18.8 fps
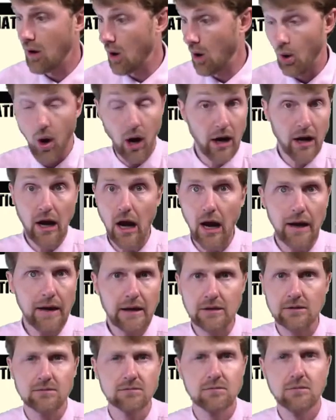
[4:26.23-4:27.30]
I got
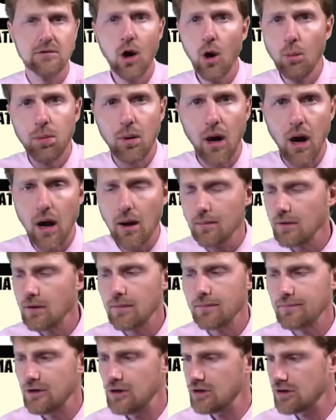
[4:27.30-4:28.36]
it. No
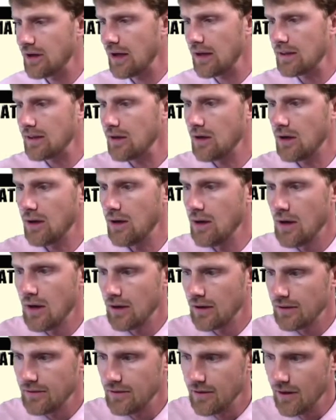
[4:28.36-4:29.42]
problem. You take the
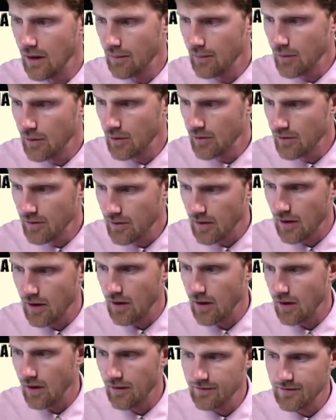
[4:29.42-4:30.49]
number
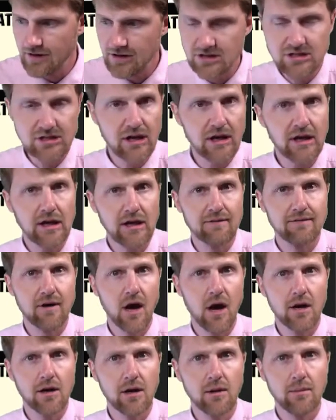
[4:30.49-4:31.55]
of consecutive
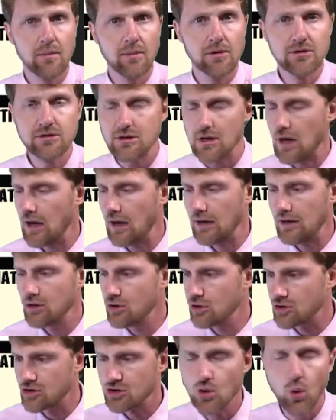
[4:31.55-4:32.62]
odd numbers and
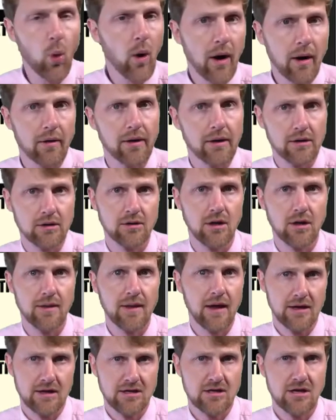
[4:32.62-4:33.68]
you square it, and
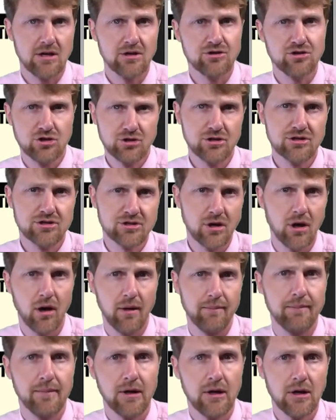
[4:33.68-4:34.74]
that tells you the
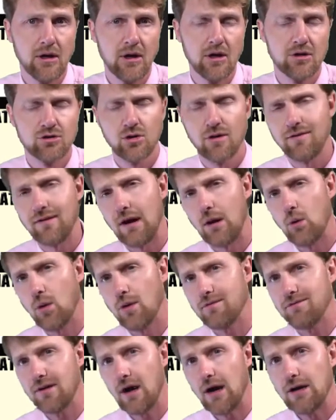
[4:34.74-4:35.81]
sum. So if I want
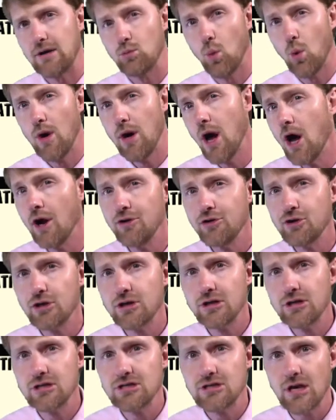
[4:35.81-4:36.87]
to find
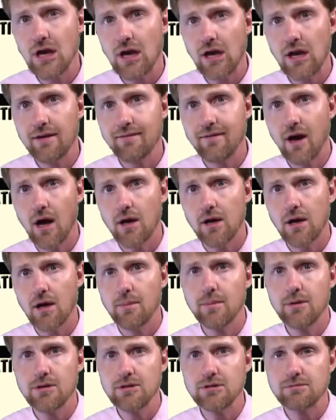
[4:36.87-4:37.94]
100 consecutive odd
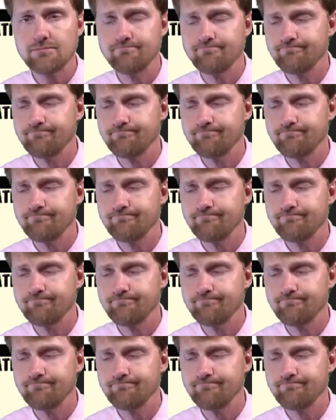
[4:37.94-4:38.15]
numbers,